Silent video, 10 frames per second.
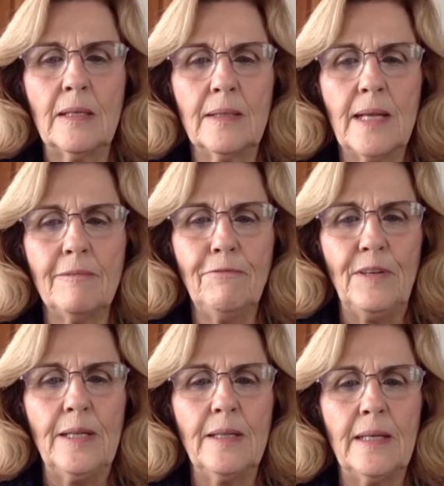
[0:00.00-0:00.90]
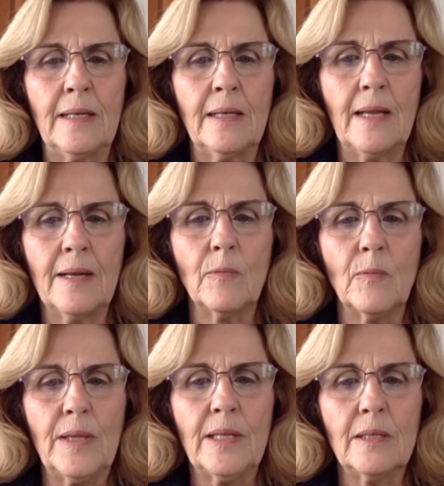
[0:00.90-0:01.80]
that feeling like
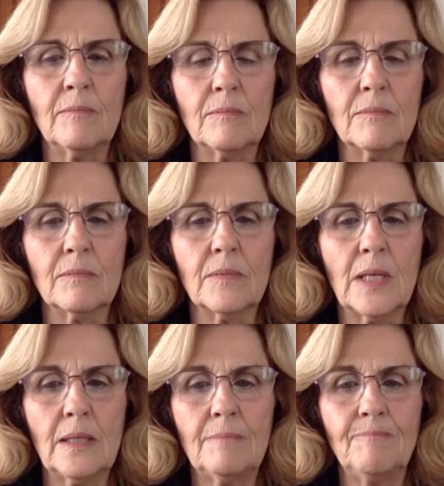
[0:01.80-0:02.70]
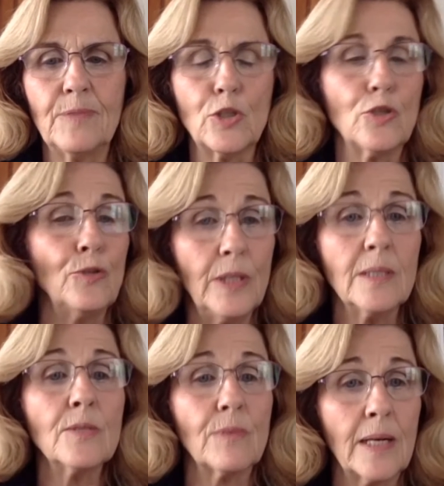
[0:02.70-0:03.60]
when the uh, student
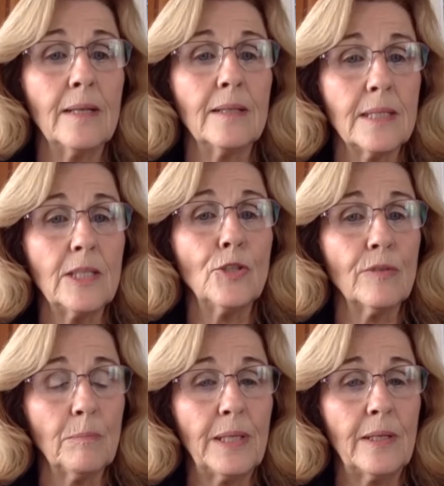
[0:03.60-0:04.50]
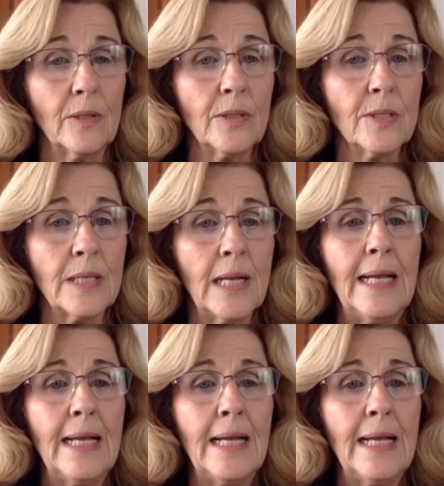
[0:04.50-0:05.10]
is ready, the teacher appears.